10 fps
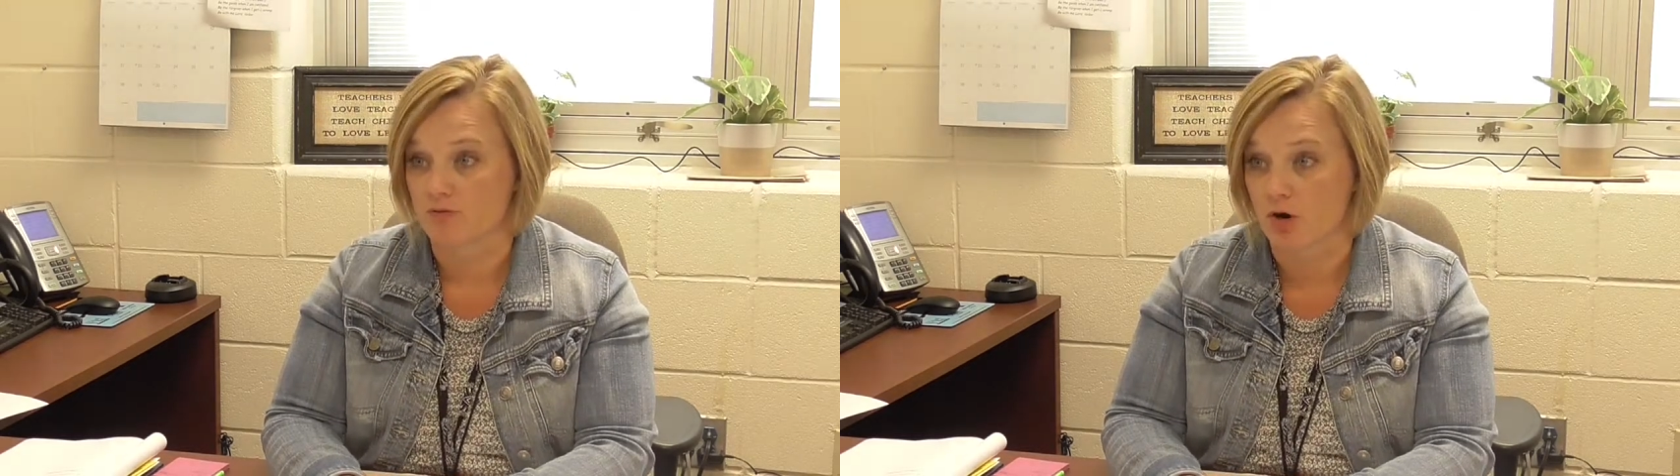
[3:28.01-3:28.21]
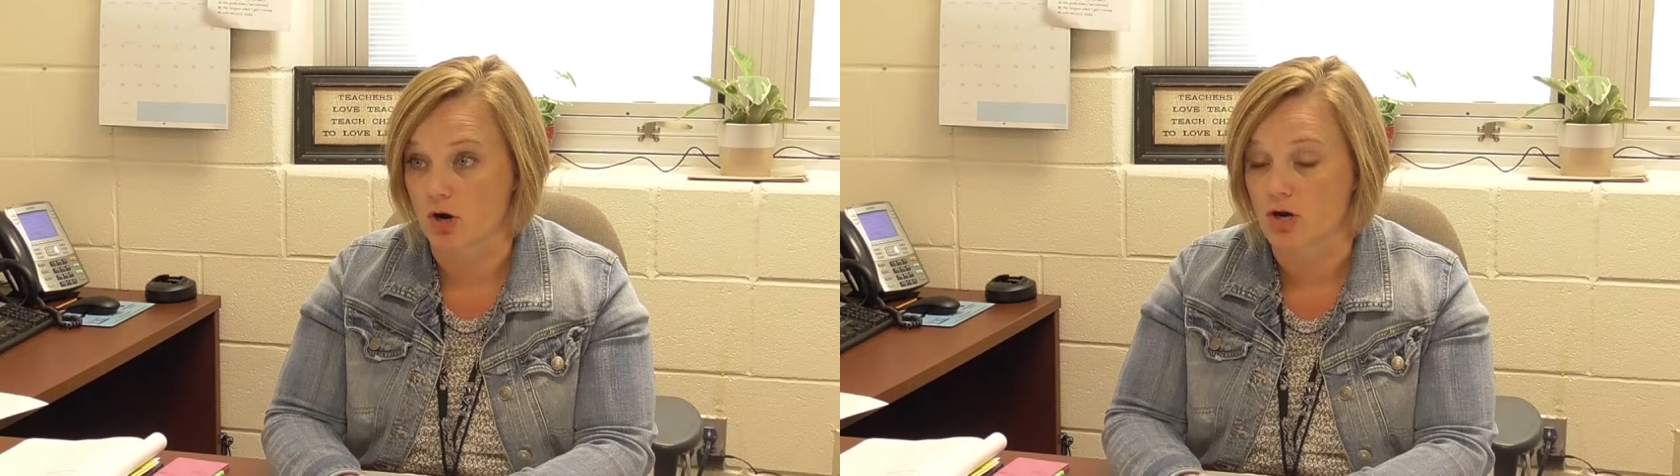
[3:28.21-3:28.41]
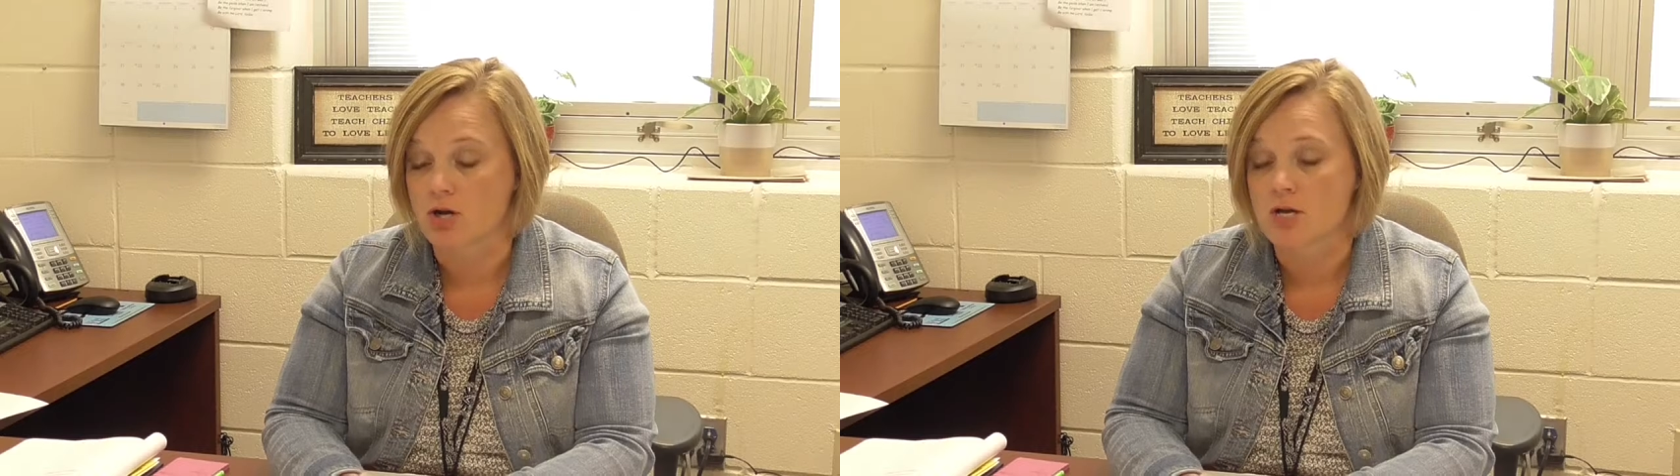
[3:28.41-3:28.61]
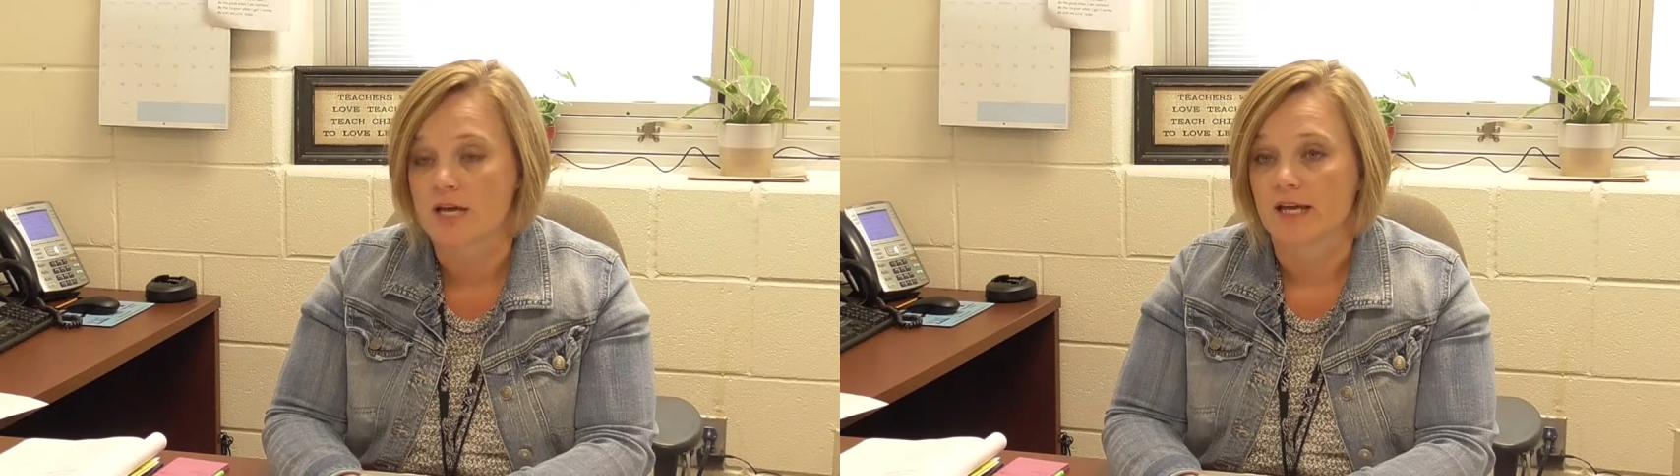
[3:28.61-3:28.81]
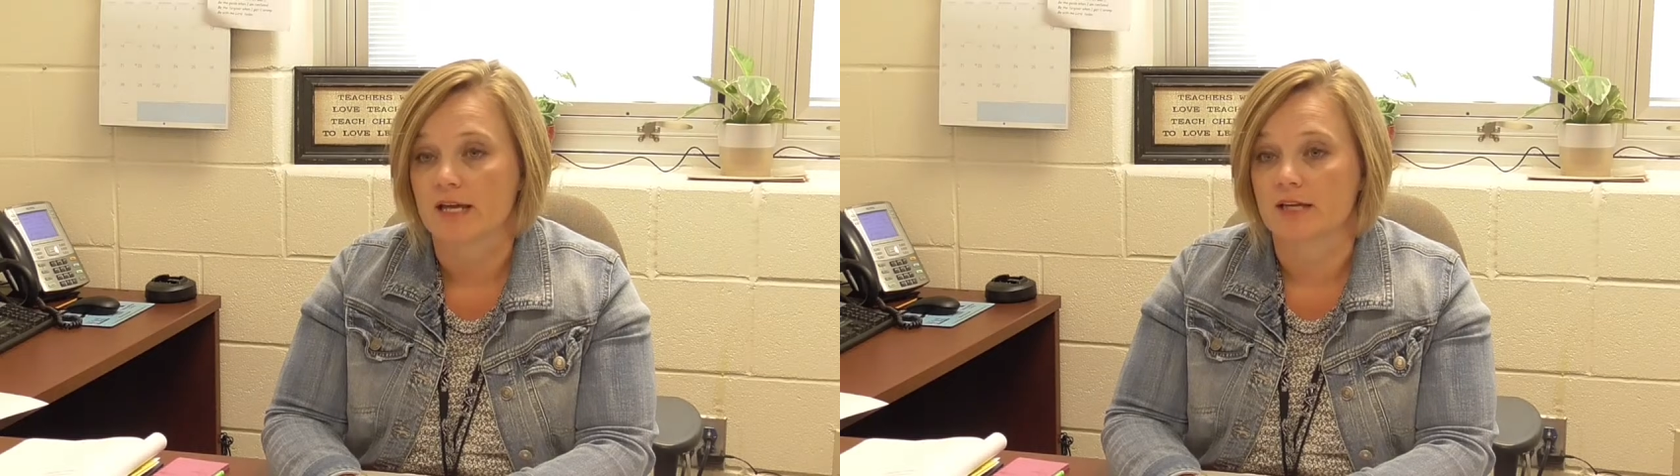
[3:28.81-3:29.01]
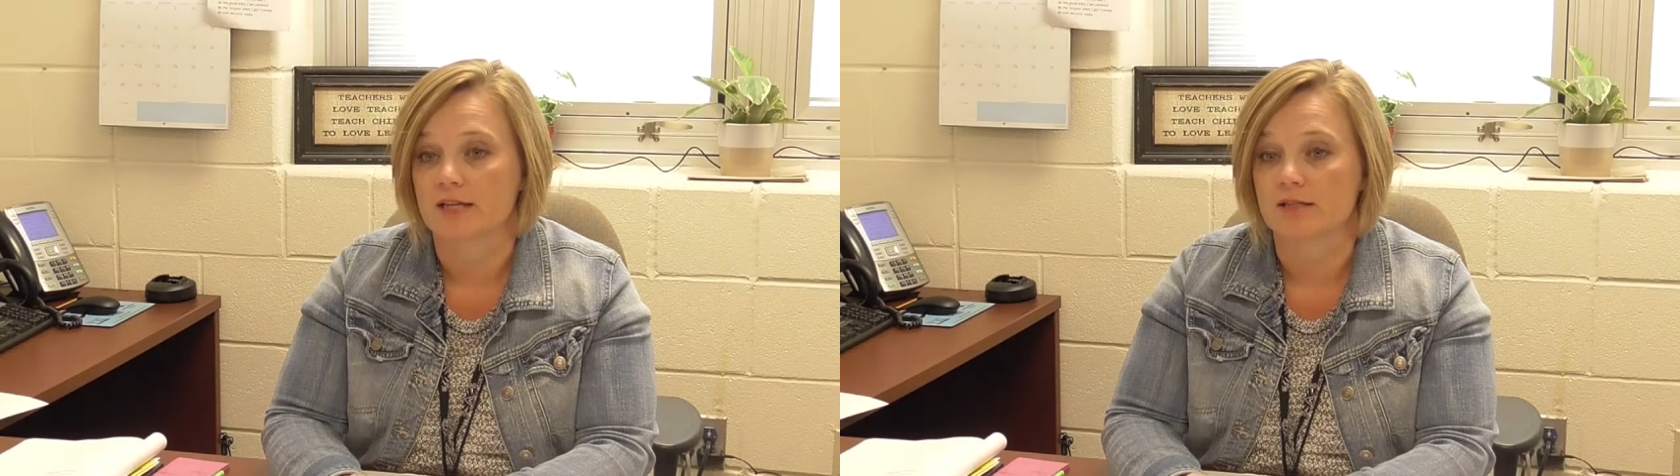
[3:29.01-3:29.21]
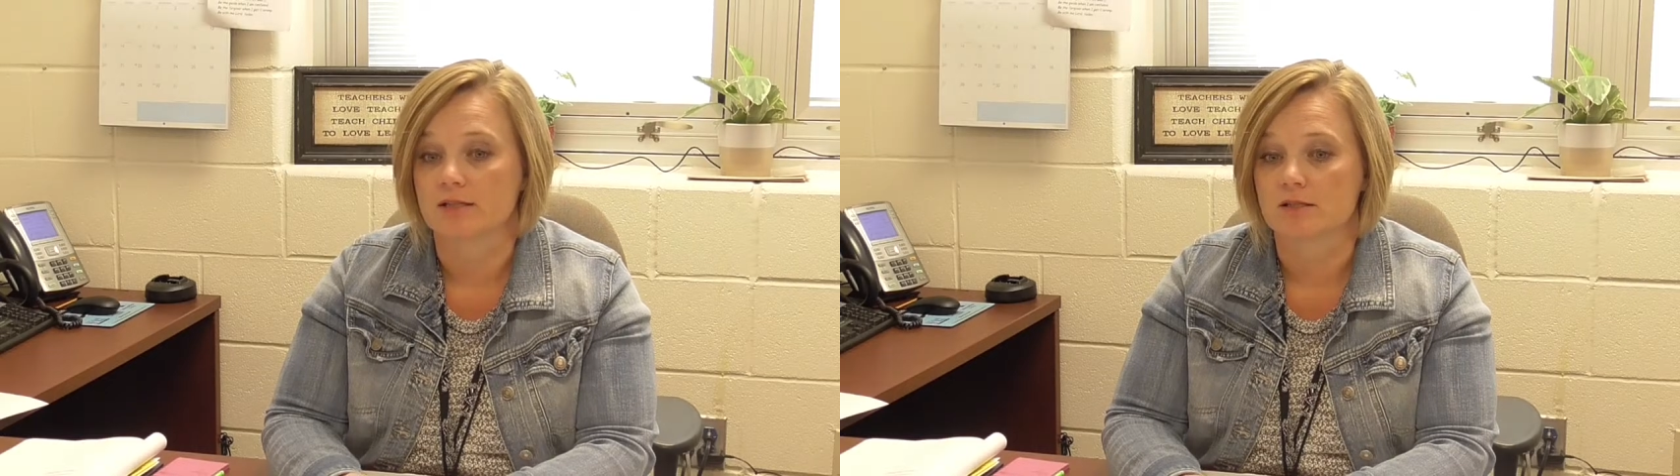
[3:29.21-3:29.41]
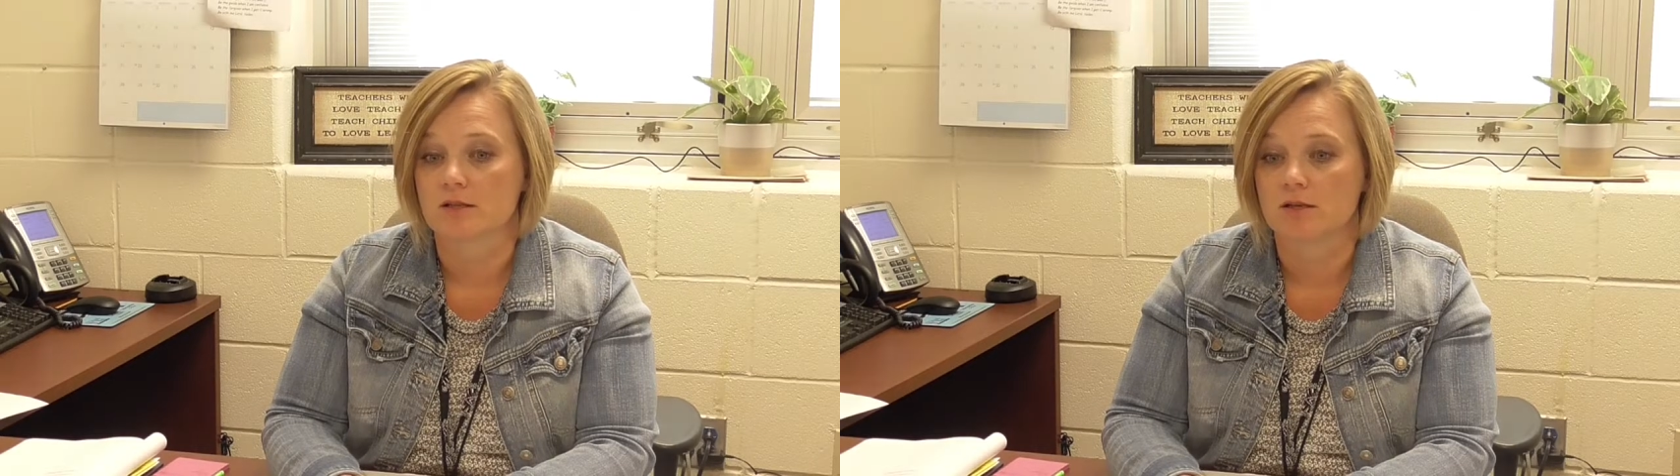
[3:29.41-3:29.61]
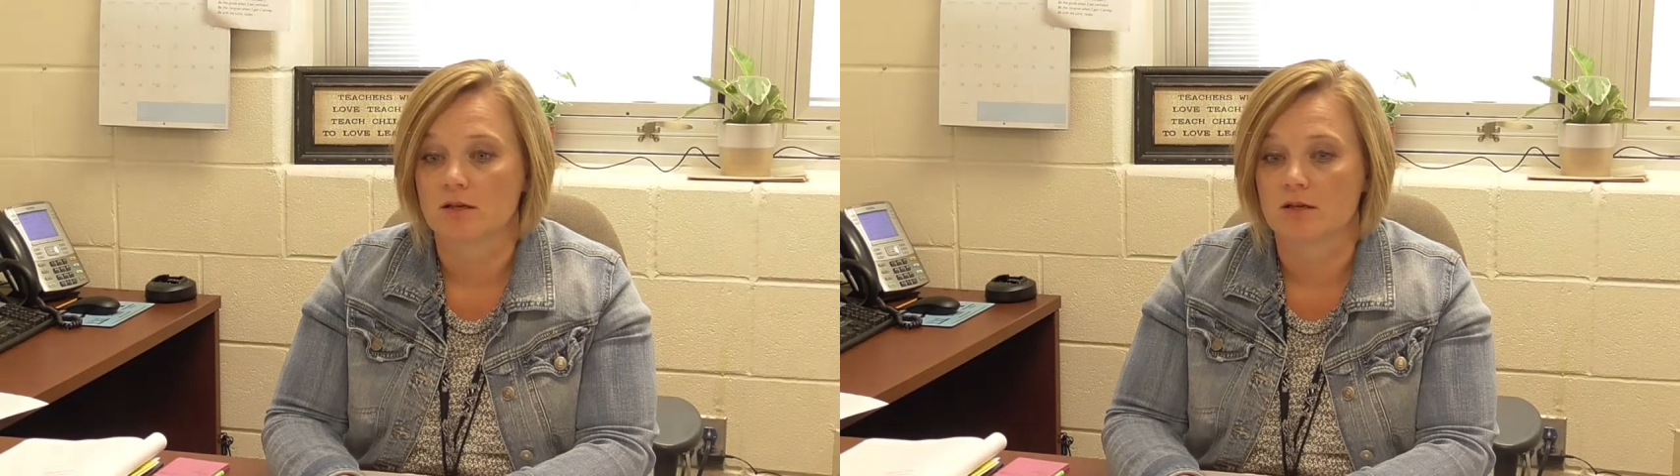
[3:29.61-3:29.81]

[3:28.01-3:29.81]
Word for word: far is